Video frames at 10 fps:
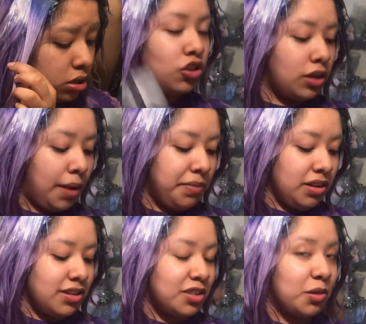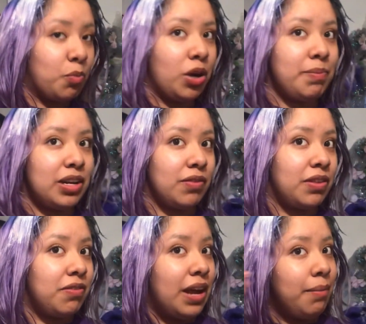I'm the disappointment of the
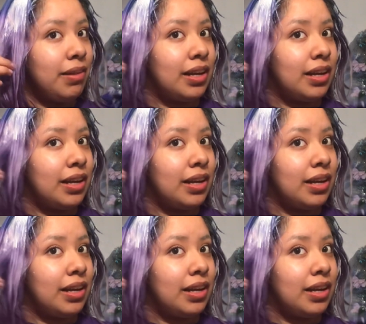family.